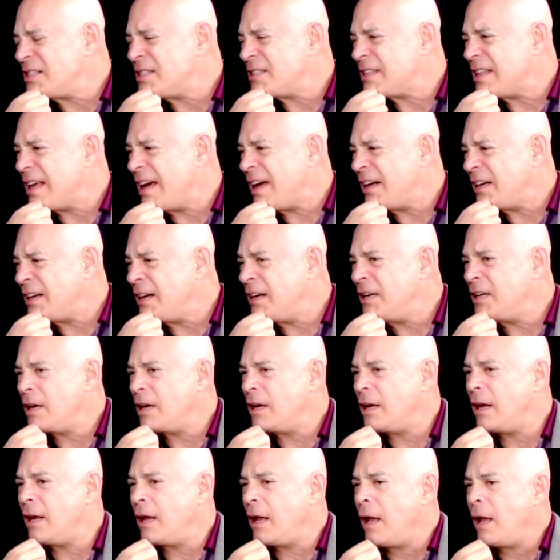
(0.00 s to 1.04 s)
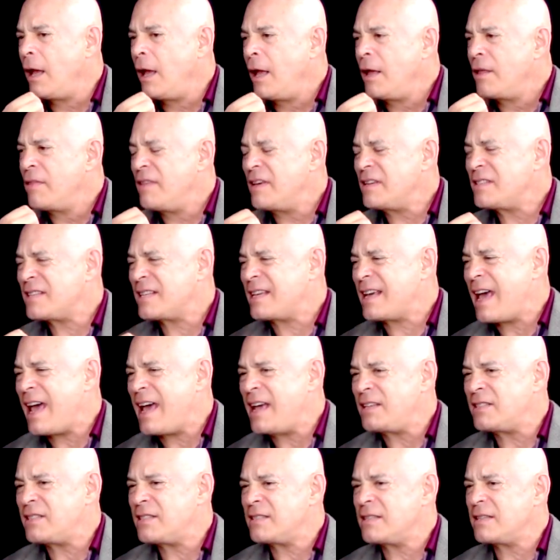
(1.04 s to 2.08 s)
is that in this
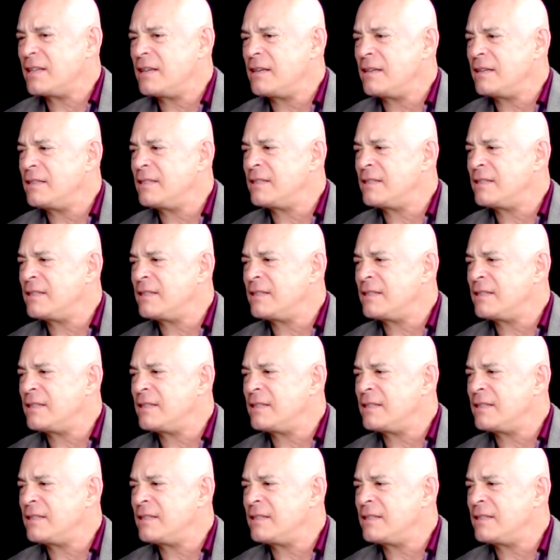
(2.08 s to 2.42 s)
case